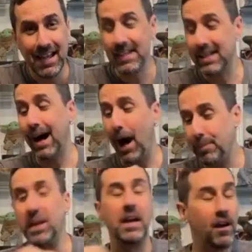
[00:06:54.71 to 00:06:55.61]

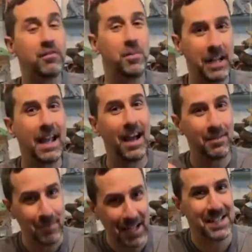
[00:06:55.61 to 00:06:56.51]
copy of the
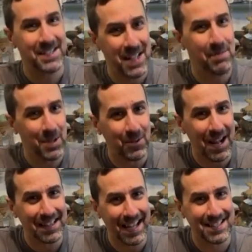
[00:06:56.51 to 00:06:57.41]
Maquette made its debut
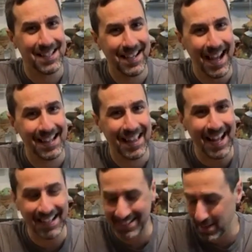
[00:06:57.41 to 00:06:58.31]
at
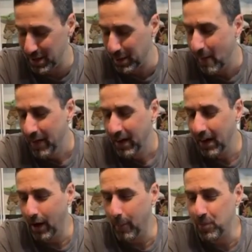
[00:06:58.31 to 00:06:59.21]
that exhibit.
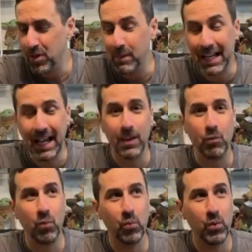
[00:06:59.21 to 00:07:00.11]
The Maquette
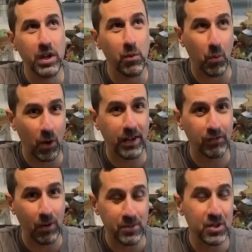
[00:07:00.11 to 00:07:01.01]
we were
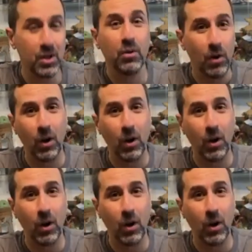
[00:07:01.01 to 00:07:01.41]
working from, so